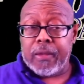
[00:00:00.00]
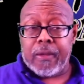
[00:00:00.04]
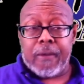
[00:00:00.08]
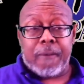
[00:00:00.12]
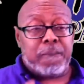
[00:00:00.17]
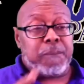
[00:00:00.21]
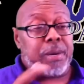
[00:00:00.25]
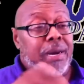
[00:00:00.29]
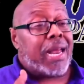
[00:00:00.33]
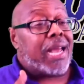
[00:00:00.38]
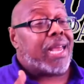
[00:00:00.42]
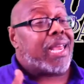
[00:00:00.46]

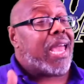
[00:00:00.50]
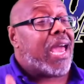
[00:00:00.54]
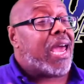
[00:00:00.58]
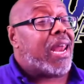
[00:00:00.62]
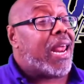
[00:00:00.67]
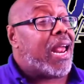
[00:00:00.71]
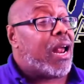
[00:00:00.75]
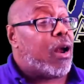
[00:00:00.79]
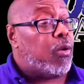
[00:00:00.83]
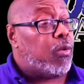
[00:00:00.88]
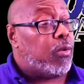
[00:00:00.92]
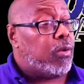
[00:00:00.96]
But I got
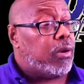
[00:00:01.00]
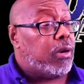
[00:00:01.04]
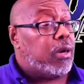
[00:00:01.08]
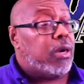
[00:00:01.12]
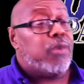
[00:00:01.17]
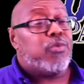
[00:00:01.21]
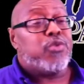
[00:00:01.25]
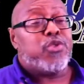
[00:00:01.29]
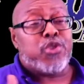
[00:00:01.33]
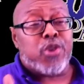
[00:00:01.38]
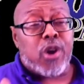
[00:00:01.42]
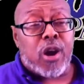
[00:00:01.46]
out.
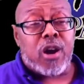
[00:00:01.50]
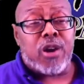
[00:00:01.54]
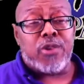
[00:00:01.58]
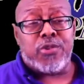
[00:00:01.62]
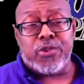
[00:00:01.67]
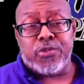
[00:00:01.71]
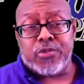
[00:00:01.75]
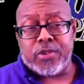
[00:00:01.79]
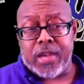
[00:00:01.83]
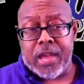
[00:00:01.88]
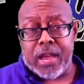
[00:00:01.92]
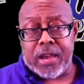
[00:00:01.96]

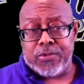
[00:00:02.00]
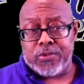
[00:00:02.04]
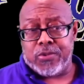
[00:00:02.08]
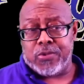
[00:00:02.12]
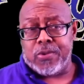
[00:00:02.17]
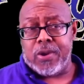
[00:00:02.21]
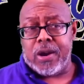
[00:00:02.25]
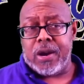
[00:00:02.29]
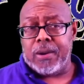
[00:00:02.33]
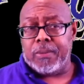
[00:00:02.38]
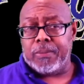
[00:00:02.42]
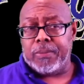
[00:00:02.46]
Charges got
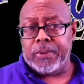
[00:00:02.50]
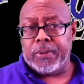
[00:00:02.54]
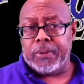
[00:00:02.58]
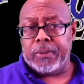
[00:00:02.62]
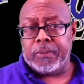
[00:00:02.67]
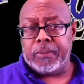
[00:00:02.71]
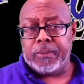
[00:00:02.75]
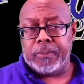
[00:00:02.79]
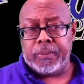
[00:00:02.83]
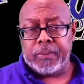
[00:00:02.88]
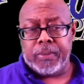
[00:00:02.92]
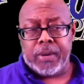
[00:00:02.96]
dropped.
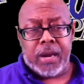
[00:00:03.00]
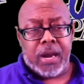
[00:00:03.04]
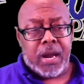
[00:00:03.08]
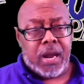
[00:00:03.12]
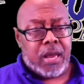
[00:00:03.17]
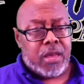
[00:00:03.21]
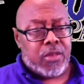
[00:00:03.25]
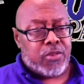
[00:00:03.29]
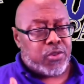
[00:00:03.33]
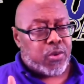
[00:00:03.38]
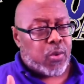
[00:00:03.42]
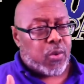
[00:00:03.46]

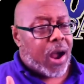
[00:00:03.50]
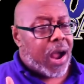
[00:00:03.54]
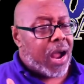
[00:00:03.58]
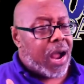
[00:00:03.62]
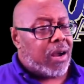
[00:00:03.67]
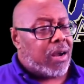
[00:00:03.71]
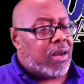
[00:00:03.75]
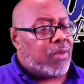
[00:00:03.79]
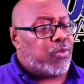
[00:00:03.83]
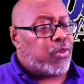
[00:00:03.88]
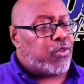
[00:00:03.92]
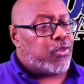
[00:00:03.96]
So I
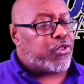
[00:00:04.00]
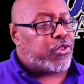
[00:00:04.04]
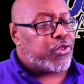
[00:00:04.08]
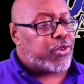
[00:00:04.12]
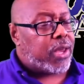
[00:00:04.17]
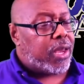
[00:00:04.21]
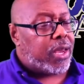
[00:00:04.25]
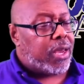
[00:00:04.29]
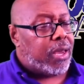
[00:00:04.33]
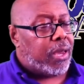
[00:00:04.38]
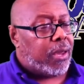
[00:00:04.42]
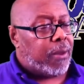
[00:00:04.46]

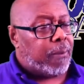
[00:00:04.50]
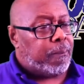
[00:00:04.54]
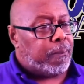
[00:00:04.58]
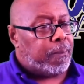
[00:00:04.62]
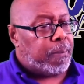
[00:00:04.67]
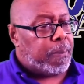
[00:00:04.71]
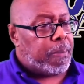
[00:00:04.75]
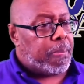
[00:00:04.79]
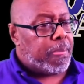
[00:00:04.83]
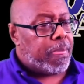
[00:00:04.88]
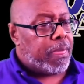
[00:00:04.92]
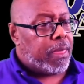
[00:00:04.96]
understand
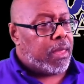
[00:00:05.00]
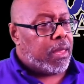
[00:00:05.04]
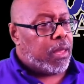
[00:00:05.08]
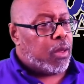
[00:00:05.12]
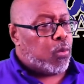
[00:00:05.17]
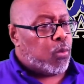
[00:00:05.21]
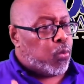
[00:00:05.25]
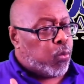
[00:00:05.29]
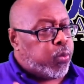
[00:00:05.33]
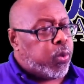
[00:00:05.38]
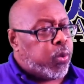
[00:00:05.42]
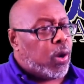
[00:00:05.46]

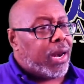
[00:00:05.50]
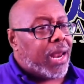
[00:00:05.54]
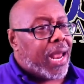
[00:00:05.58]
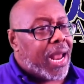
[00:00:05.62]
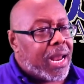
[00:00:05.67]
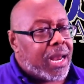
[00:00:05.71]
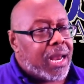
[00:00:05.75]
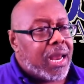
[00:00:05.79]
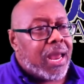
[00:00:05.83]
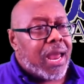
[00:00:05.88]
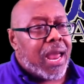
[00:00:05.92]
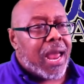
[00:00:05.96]

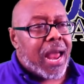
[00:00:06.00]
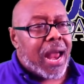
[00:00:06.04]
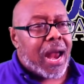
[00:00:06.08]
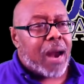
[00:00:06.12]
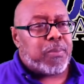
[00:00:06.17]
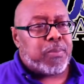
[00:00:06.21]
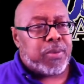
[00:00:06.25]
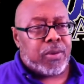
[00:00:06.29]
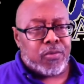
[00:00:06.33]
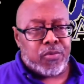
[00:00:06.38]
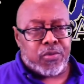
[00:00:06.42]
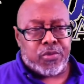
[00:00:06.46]
what
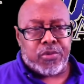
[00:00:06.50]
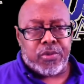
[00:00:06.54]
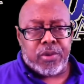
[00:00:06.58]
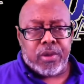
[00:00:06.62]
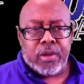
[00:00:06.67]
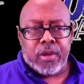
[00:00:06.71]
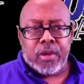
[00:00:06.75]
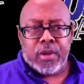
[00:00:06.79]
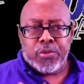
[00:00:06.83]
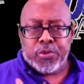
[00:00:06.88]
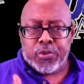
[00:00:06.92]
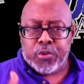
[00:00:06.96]
happens
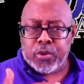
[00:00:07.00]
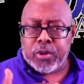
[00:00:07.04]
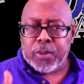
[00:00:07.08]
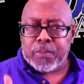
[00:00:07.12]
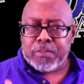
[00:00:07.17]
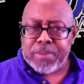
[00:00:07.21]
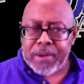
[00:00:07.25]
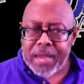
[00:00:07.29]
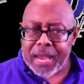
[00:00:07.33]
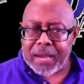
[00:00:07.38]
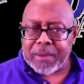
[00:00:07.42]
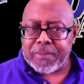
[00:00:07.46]
to the
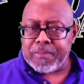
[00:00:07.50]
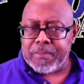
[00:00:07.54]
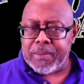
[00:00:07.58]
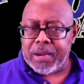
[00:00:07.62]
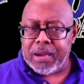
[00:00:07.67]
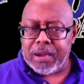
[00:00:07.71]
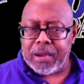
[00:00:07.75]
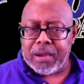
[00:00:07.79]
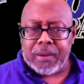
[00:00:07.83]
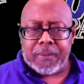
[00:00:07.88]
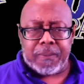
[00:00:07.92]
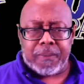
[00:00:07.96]
black
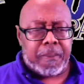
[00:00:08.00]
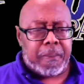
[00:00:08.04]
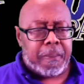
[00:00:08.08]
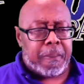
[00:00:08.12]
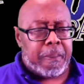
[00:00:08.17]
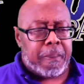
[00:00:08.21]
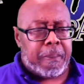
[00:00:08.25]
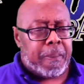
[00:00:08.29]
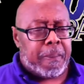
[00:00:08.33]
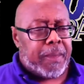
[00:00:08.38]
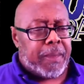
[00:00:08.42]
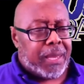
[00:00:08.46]
man
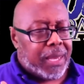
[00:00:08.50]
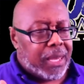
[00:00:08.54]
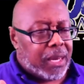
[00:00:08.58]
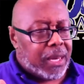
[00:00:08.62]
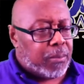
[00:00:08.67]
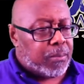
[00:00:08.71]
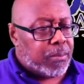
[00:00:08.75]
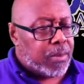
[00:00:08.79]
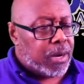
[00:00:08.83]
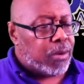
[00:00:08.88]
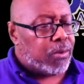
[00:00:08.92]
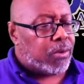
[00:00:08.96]
in
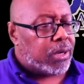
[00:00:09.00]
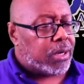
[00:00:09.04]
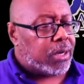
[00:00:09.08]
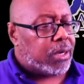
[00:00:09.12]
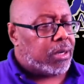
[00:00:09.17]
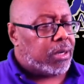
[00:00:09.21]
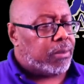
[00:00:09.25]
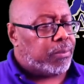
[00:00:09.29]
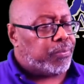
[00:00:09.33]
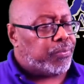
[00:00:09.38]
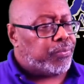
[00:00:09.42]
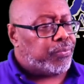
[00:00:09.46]

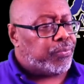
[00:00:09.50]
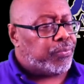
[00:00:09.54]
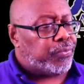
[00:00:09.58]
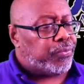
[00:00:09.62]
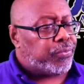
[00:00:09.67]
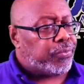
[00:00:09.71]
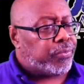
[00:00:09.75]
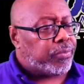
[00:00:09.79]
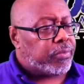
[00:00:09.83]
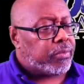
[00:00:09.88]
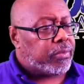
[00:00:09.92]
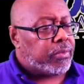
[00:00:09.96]
America.
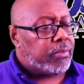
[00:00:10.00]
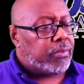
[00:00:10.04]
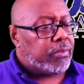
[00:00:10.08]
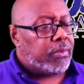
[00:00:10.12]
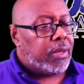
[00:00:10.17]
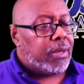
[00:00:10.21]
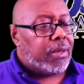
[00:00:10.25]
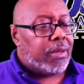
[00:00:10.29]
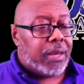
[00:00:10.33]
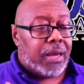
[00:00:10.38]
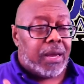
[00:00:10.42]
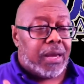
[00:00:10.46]

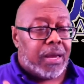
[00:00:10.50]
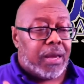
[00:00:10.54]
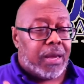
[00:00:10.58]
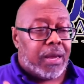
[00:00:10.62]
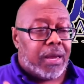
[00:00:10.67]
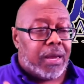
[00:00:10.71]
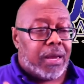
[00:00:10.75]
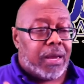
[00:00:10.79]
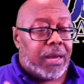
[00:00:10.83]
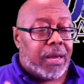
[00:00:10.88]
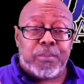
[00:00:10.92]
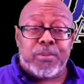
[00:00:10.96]
Yeah, they
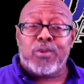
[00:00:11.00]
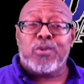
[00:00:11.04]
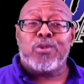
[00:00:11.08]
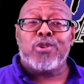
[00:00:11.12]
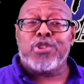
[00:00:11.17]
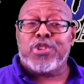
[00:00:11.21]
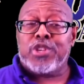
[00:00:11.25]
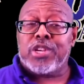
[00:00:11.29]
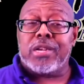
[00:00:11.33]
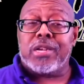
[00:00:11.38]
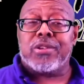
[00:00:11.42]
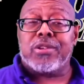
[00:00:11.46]
gave me a
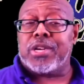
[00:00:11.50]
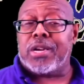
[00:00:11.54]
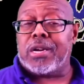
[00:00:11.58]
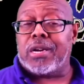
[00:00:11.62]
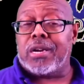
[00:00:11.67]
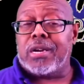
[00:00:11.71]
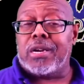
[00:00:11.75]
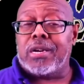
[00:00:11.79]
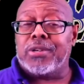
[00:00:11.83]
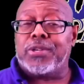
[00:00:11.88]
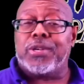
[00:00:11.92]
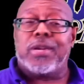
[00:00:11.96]
bullshit
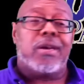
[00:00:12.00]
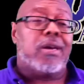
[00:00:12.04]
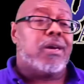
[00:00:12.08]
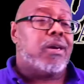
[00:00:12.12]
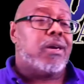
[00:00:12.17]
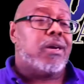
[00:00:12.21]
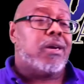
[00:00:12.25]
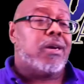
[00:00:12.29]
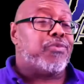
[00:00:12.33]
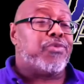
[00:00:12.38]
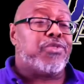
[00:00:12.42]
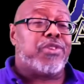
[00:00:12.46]
charge
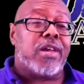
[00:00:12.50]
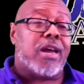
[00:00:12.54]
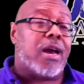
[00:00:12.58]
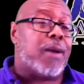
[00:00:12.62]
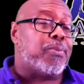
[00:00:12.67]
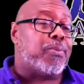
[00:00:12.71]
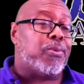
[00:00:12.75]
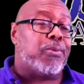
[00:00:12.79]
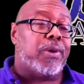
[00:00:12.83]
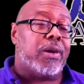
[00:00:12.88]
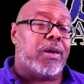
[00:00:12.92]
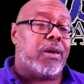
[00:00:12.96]
of
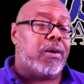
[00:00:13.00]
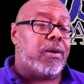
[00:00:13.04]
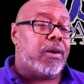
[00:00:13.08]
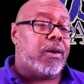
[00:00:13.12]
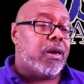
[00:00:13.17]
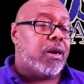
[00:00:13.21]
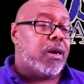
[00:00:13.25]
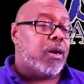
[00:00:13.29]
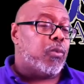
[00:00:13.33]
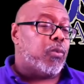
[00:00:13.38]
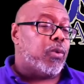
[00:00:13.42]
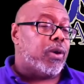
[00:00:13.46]
tampering
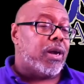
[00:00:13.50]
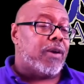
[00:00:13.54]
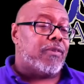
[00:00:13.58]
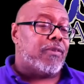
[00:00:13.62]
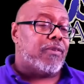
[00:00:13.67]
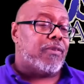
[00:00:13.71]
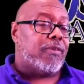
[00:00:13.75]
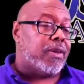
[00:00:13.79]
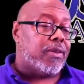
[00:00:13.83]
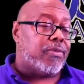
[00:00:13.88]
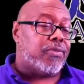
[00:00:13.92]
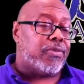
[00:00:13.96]
with
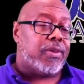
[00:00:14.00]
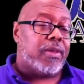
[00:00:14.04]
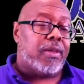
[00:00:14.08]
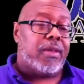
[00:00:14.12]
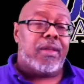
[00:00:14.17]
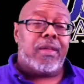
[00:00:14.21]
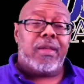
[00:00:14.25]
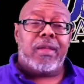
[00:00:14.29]
evidence